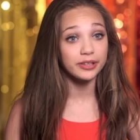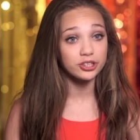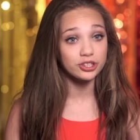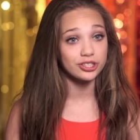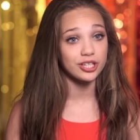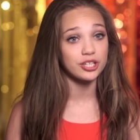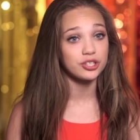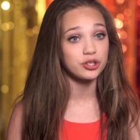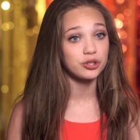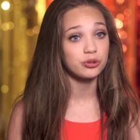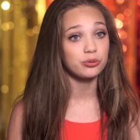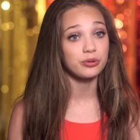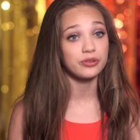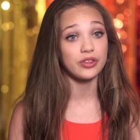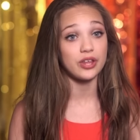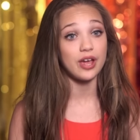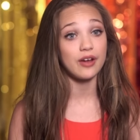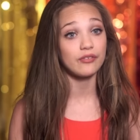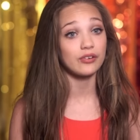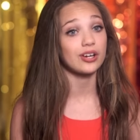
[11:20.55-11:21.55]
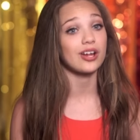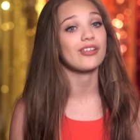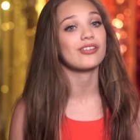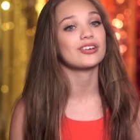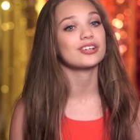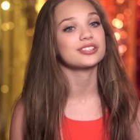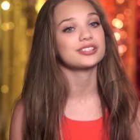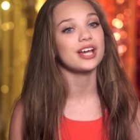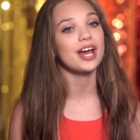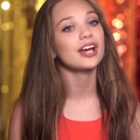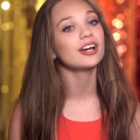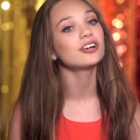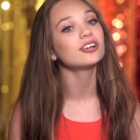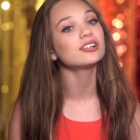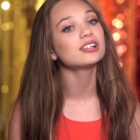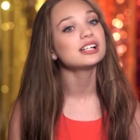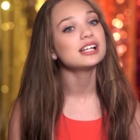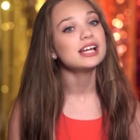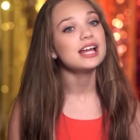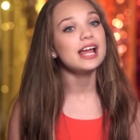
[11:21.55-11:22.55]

much as I do with every other style,